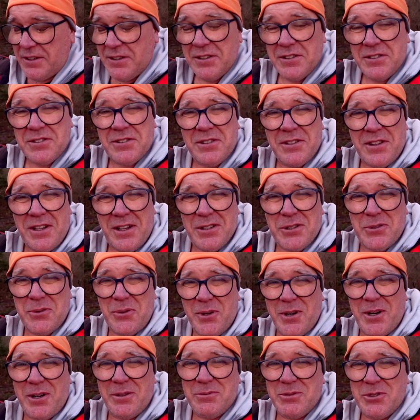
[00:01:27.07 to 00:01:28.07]
So that's
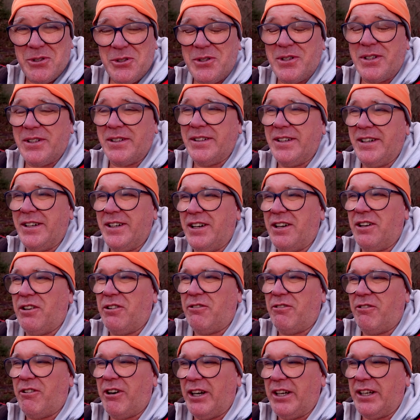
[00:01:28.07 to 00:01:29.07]
what I'm doing uh,
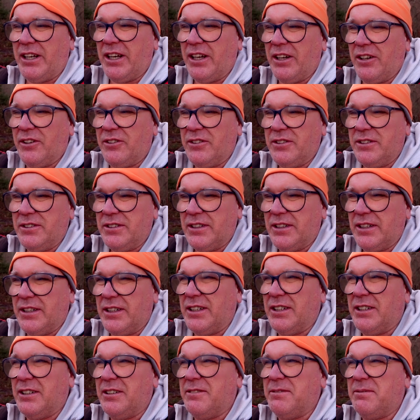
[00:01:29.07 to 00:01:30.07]
right now.
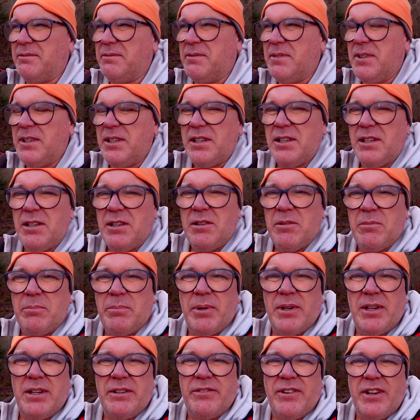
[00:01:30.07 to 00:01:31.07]
Um,
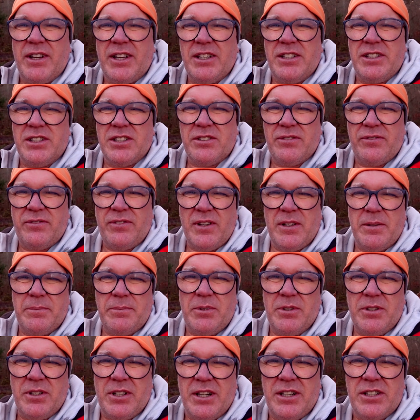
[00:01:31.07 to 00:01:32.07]
but if I can just
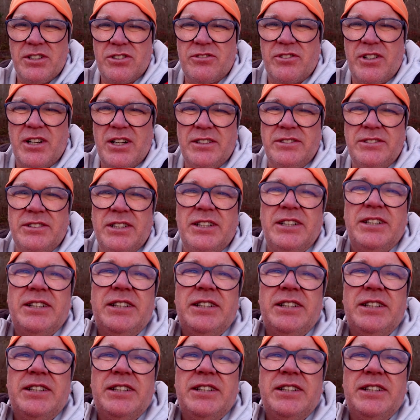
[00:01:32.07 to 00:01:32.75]
flip you guys around.